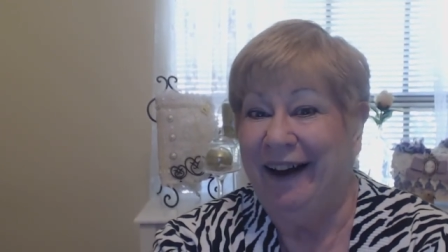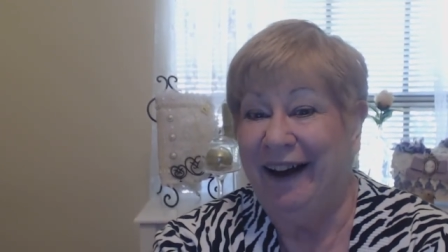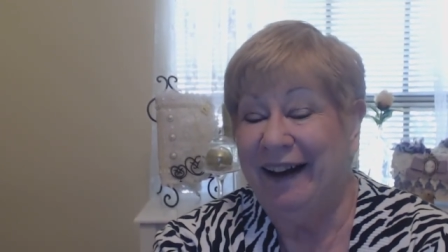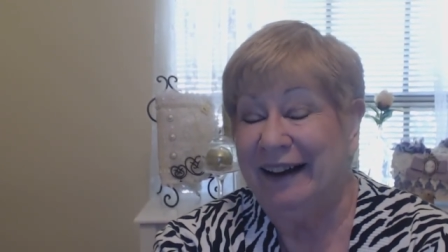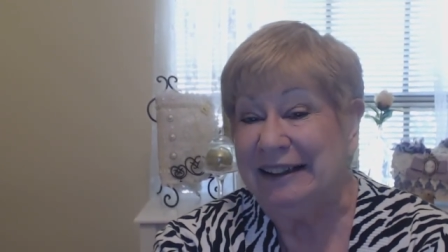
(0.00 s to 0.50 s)

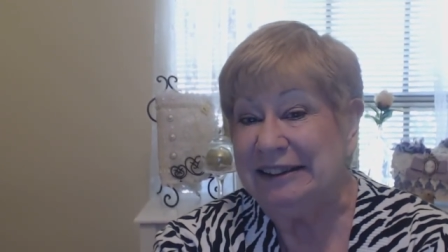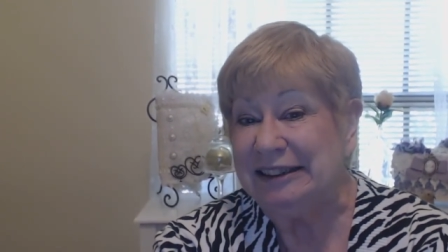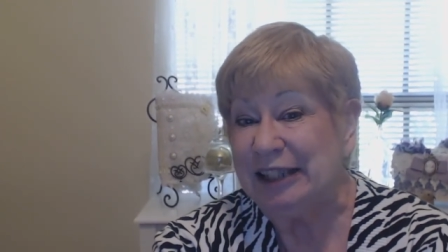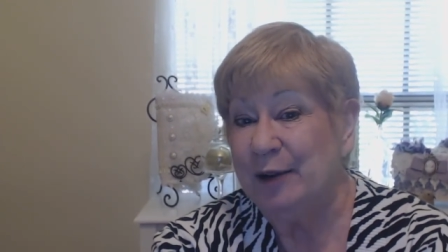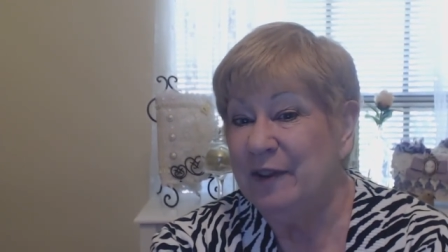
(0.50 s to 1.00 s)
Uh,
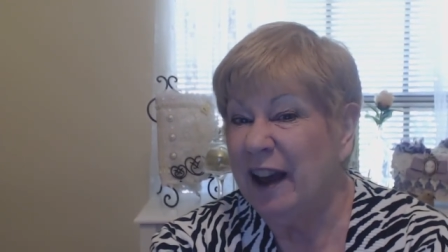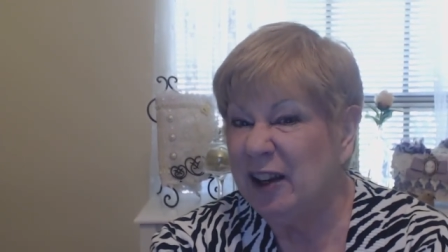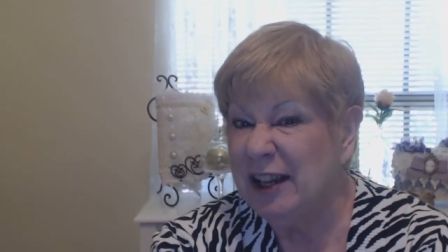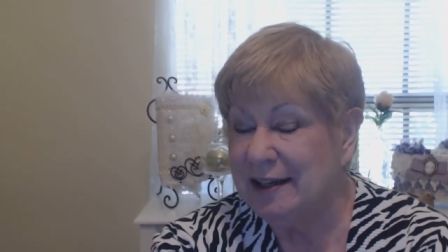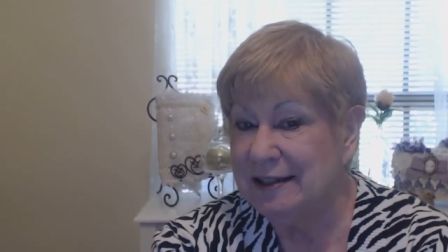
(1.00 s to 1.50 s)
I'm not
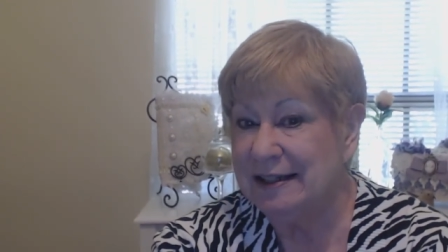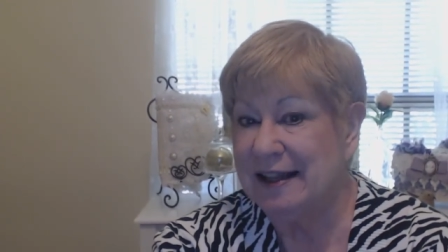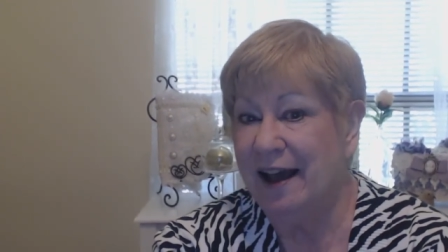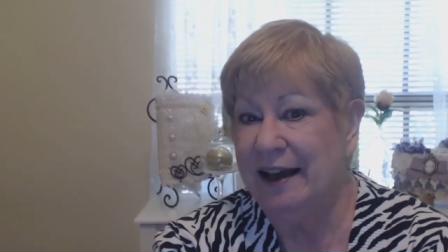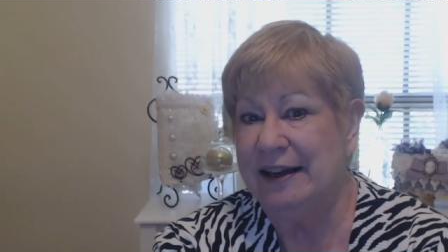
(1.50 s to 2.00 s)
yet
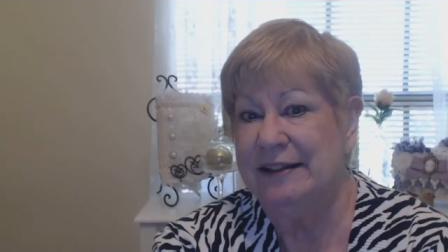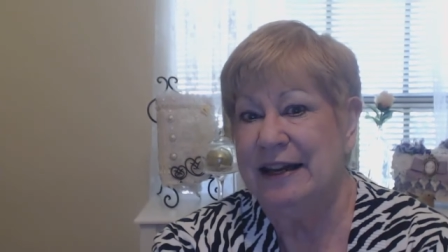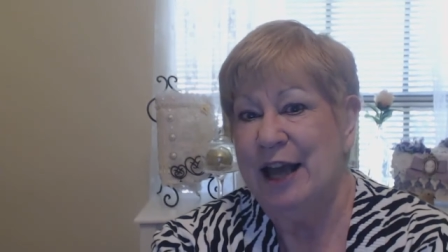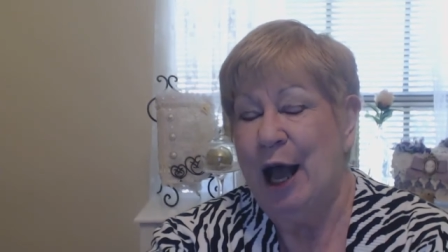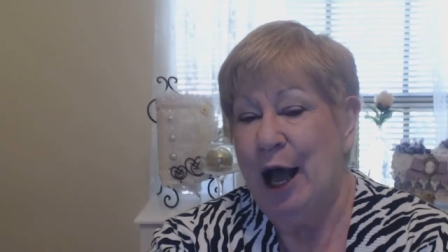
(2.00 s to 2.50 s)
decided
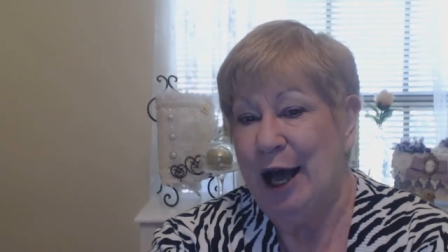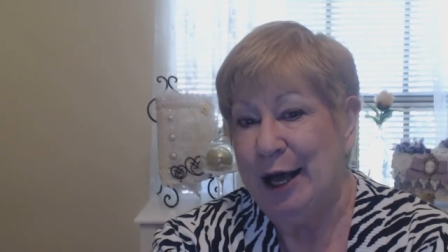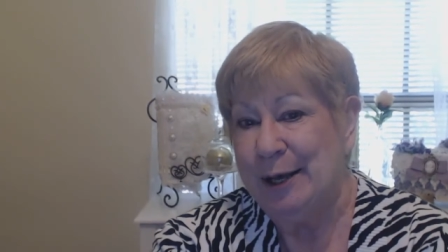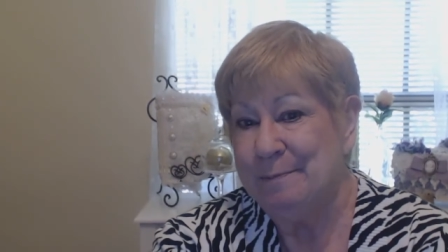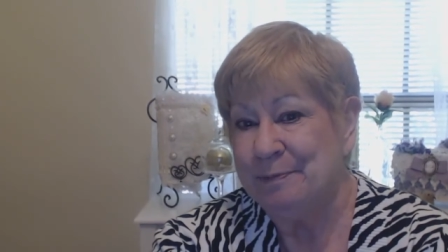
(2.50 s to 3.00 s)

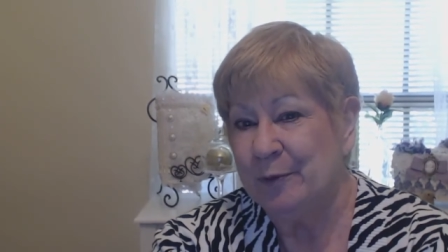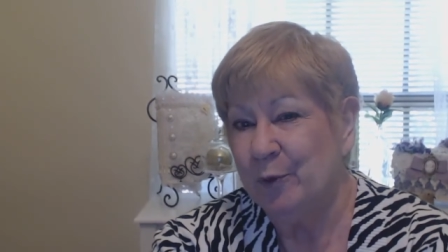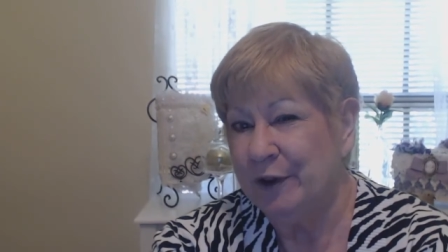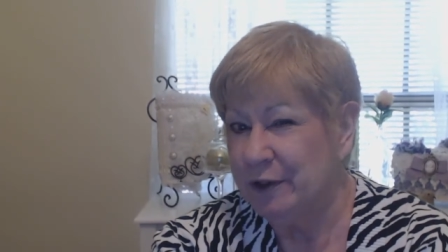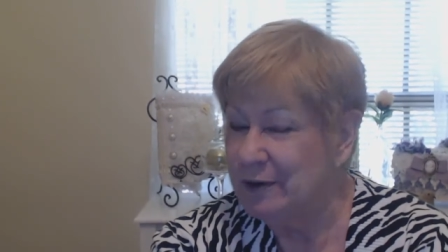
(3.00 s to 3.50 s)
um,
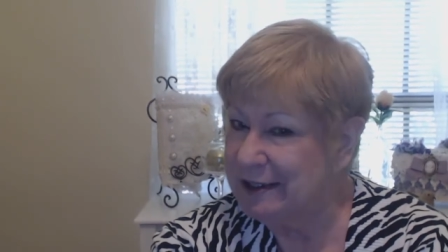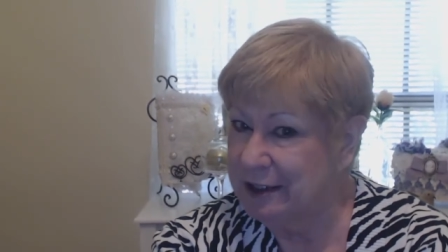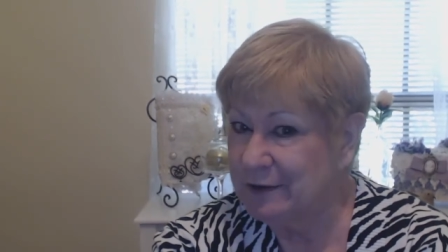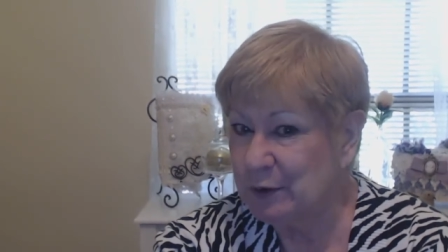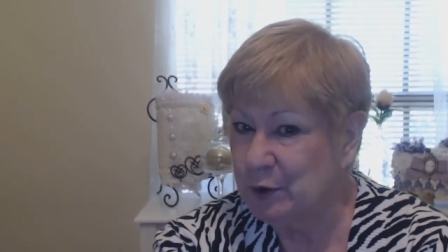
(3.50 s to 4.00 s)
what those
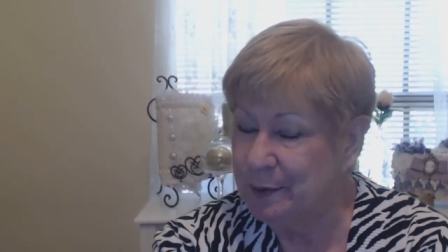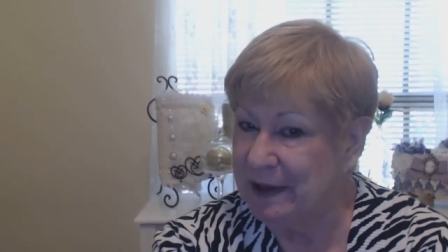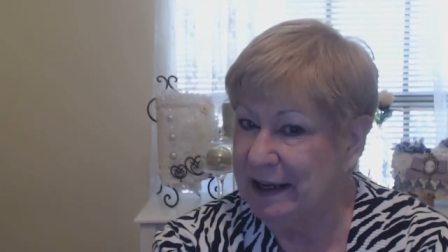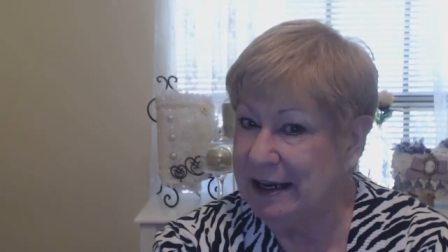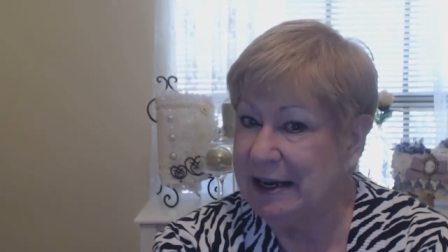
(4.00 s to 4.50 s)
gifts will
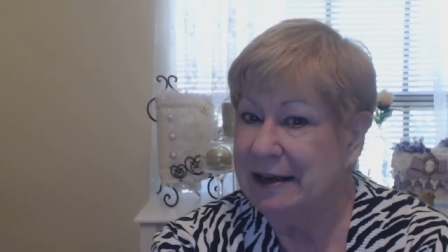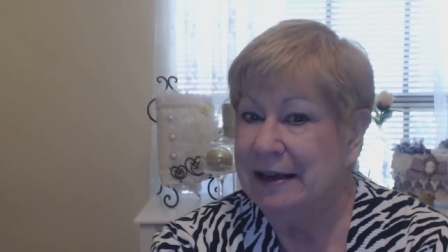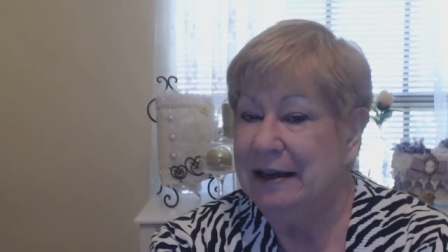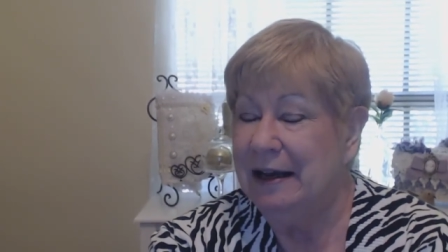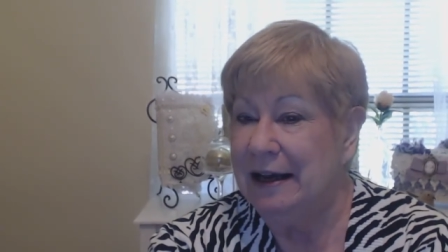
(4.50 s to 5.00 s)
be,
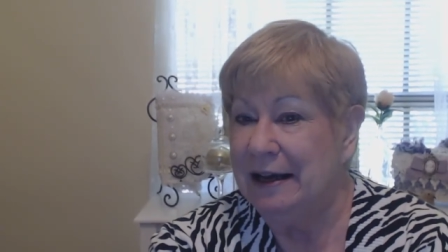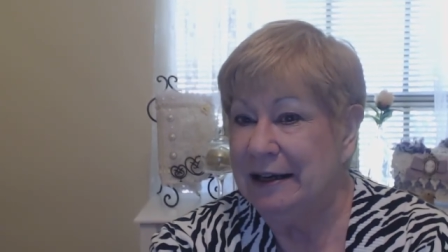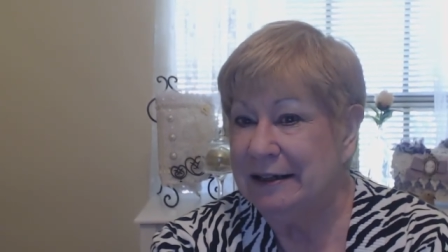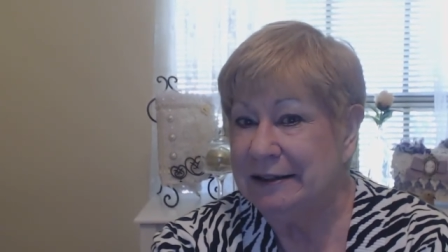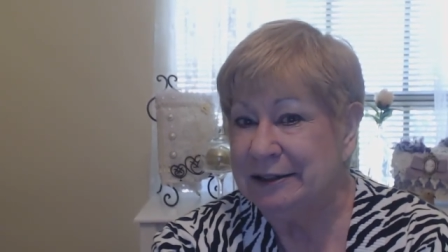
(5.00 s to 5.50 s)

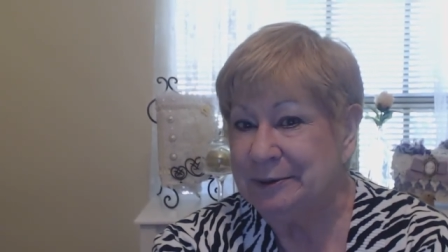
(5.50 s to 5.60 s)
uh,